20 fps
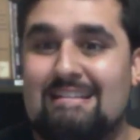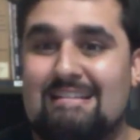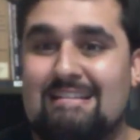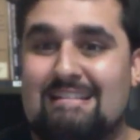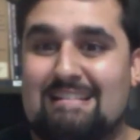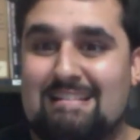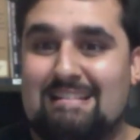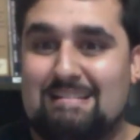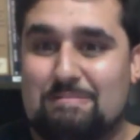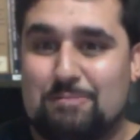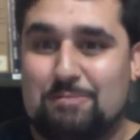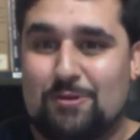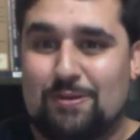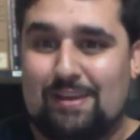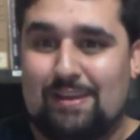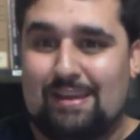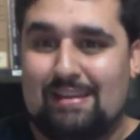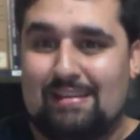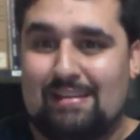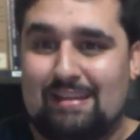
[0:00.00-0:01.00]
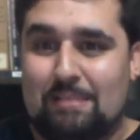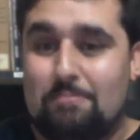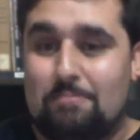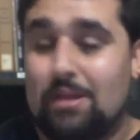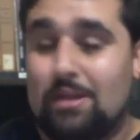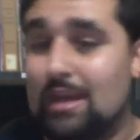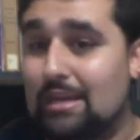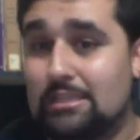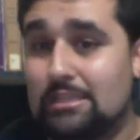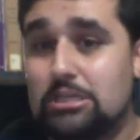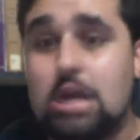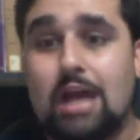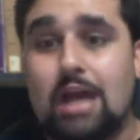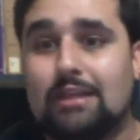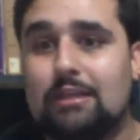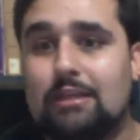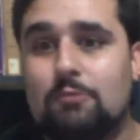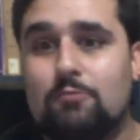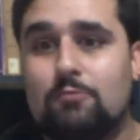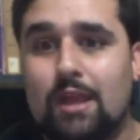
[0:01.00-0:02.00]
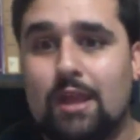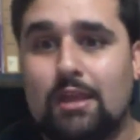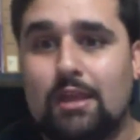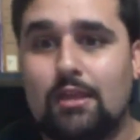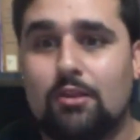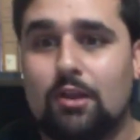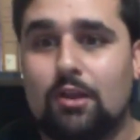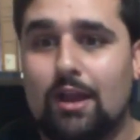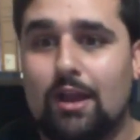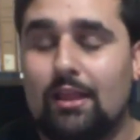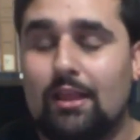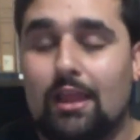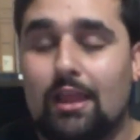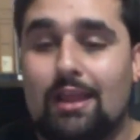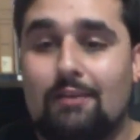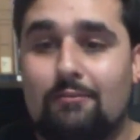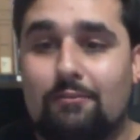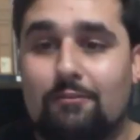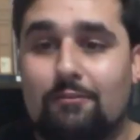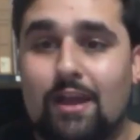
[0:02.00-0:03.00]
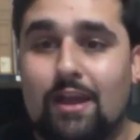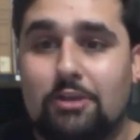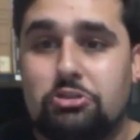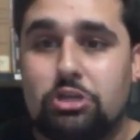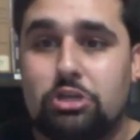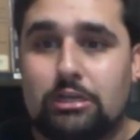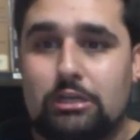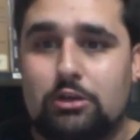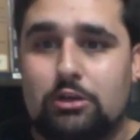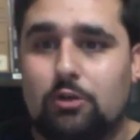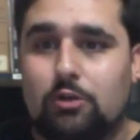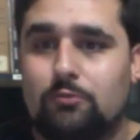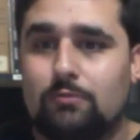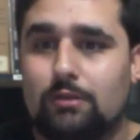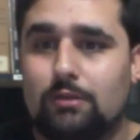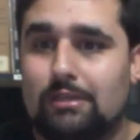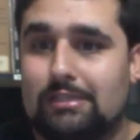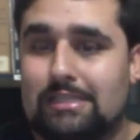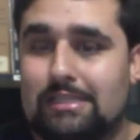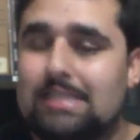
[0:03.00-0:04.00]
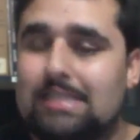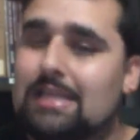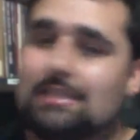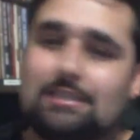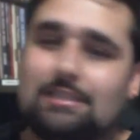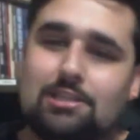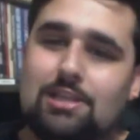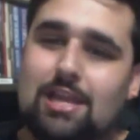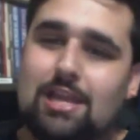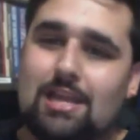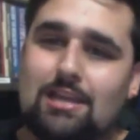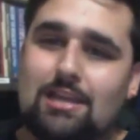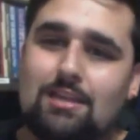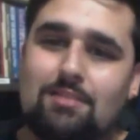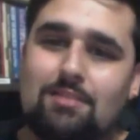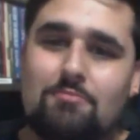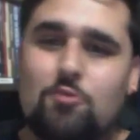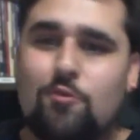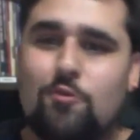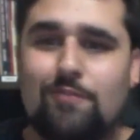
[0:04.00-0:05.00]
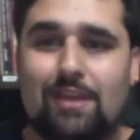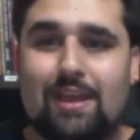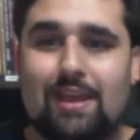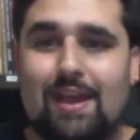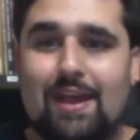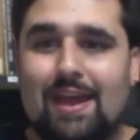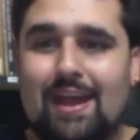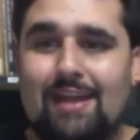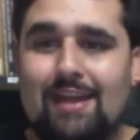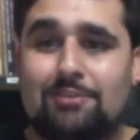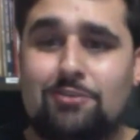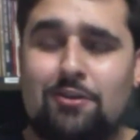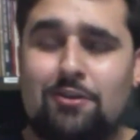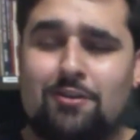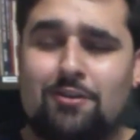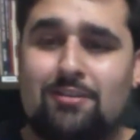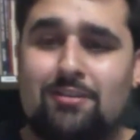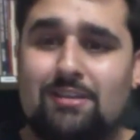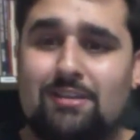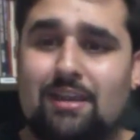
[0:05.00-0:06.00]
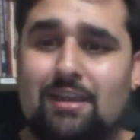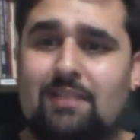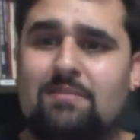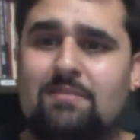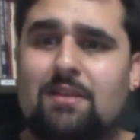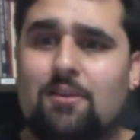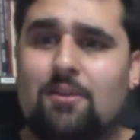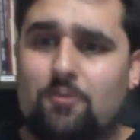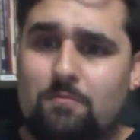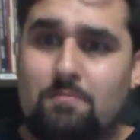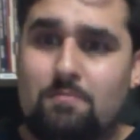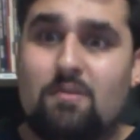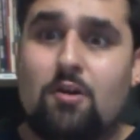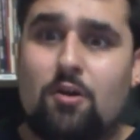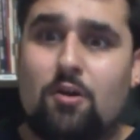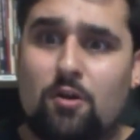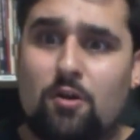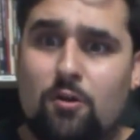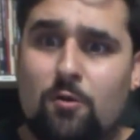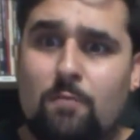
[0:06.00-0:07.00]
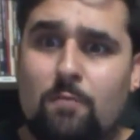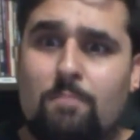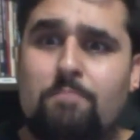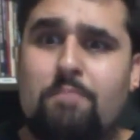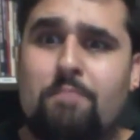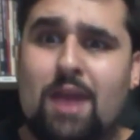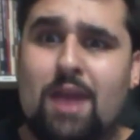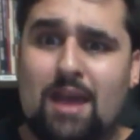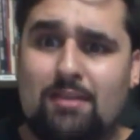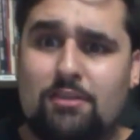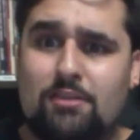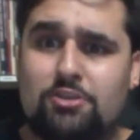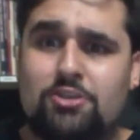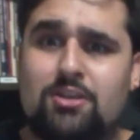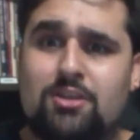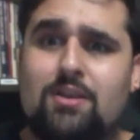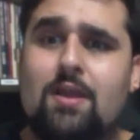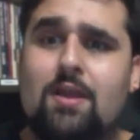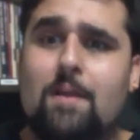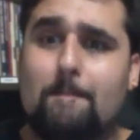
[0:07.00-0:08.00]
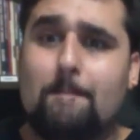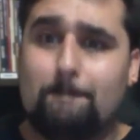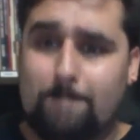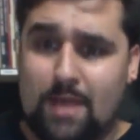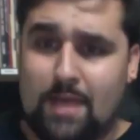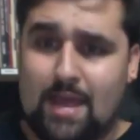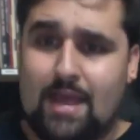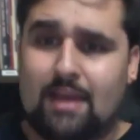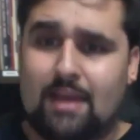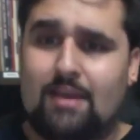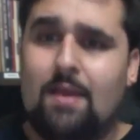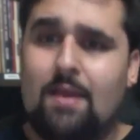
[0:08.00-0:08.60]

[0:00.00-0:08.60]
oh boy. But it's not the regular alien infection. You don't really see that till the end of the movie. And so you're thinking, uh-oh, pathogen, bad,